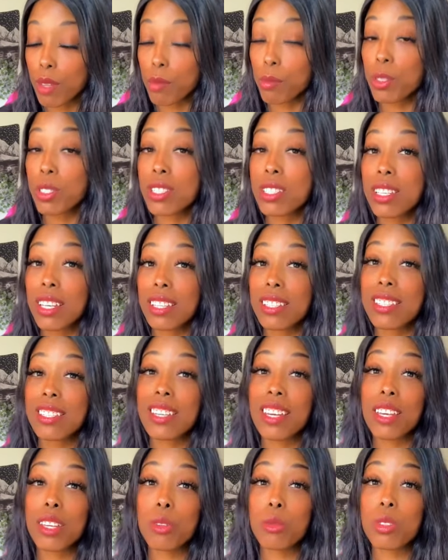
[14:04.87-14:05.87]
Number
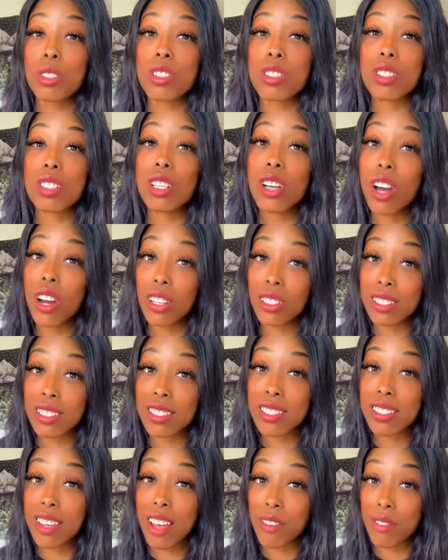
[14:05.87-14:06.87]
16, which is card
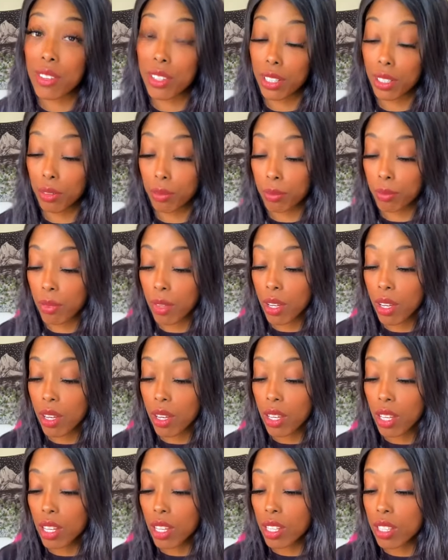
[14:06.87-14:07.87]
7.
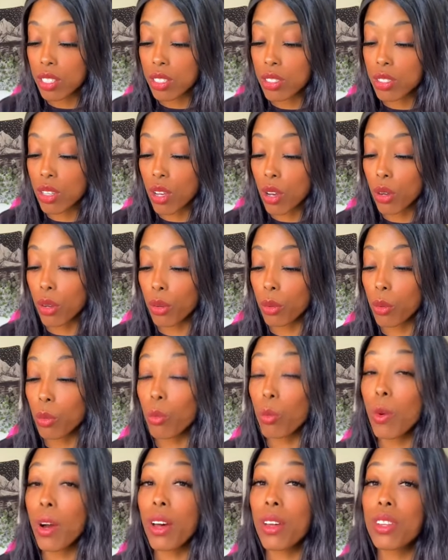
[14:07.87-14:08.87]
So
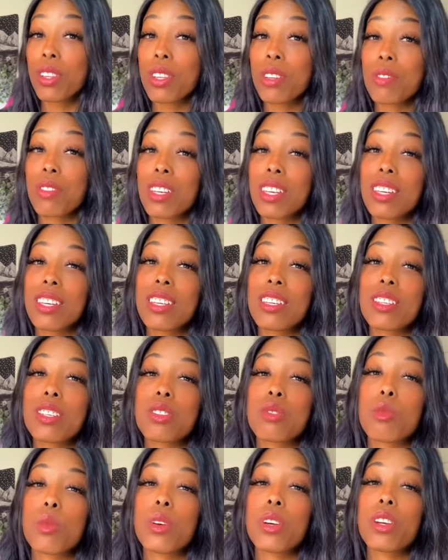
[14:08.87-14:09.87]
wealth of
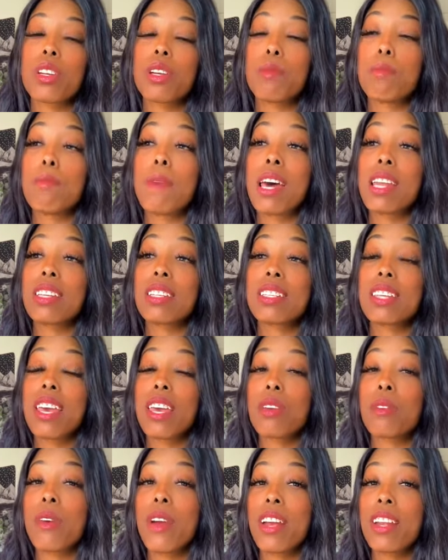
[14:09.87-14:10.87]
ease. We're going to
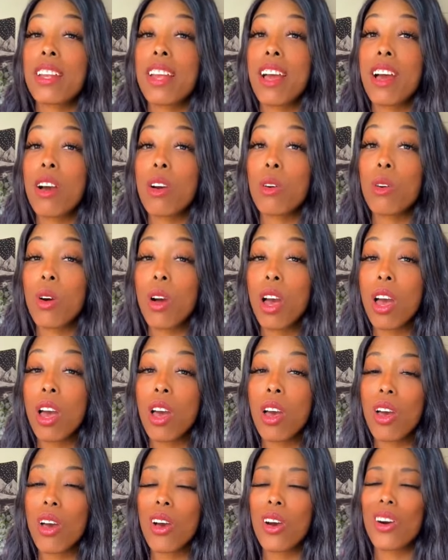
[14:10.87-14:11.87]
meditate right now
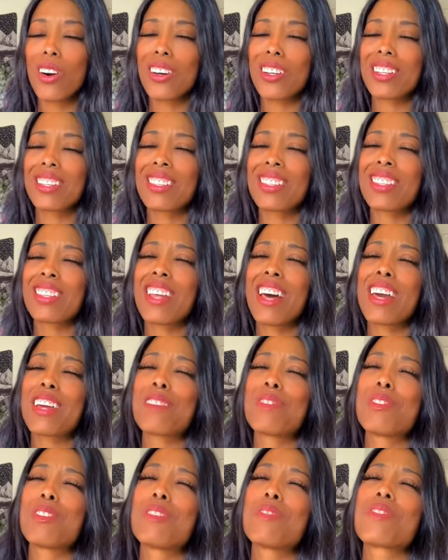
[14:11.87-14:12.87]
on a
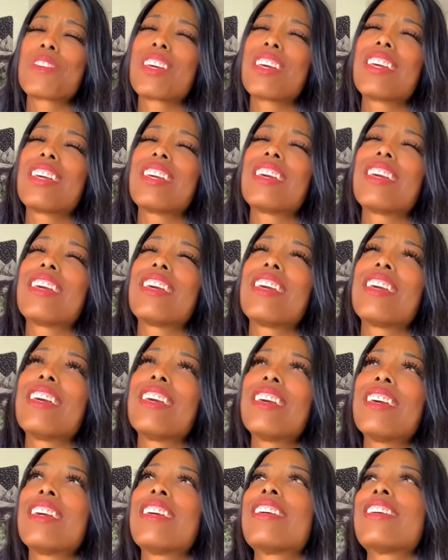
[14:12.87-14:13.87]
life of
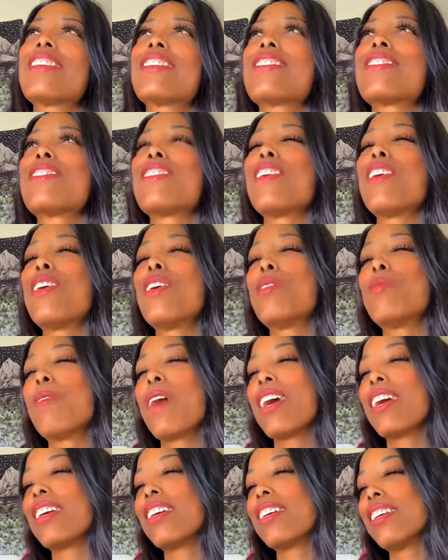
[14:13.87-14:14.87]
ease. Oh
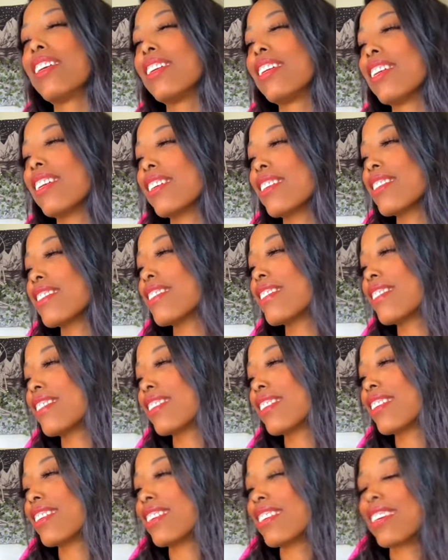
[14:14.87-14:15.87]
my goodness.
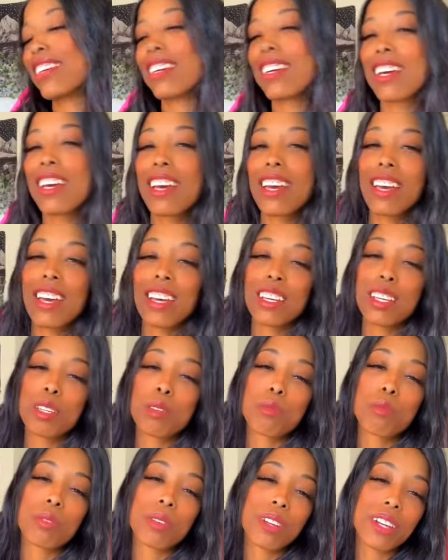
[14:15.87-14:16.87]

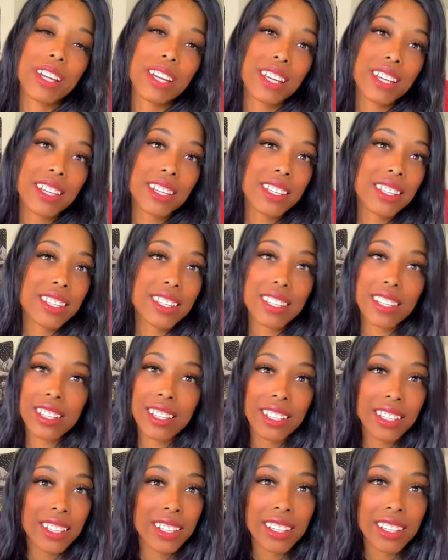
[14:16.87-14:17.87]
Can breathe.